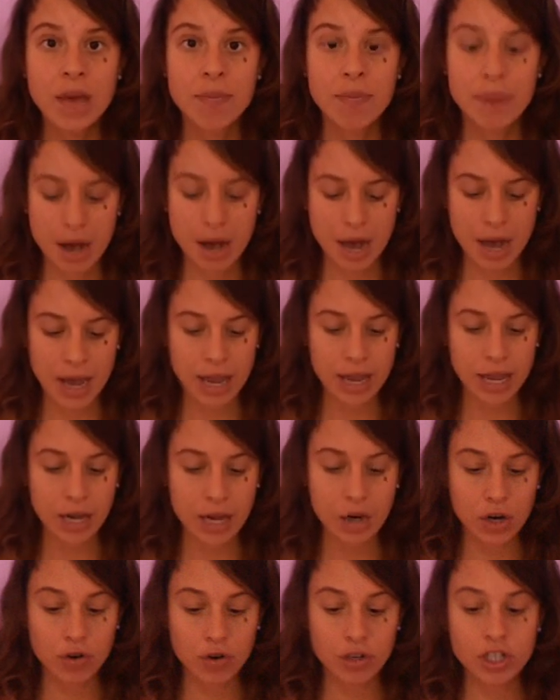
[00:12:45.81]
by
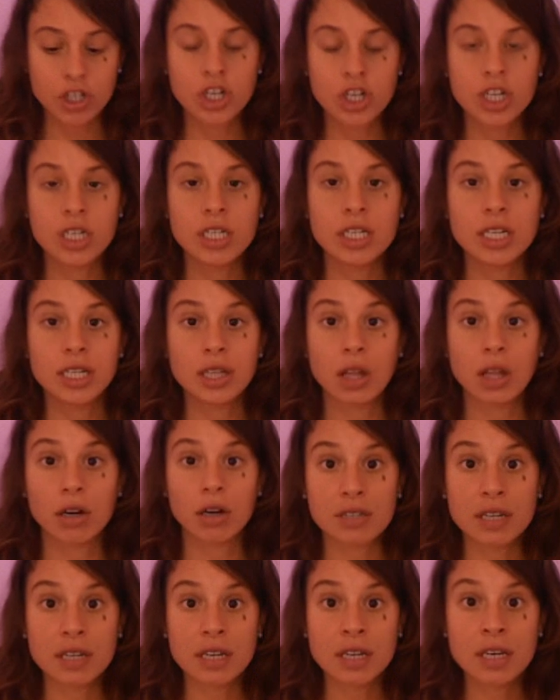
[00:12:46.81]
Christian D.
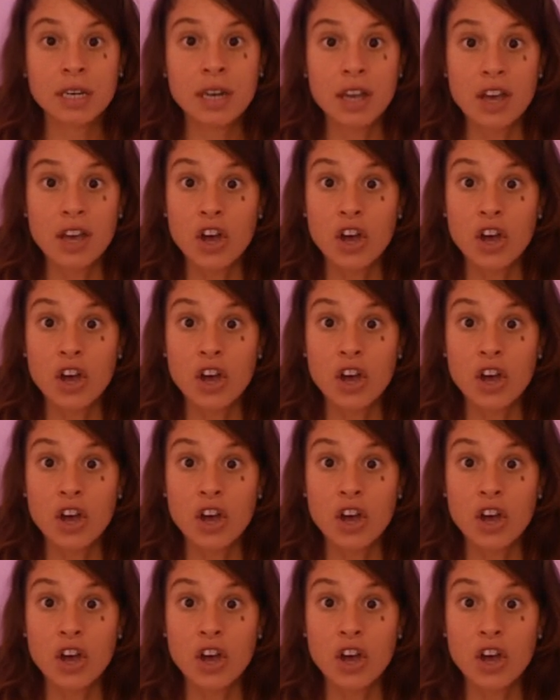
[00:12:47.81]
Larson.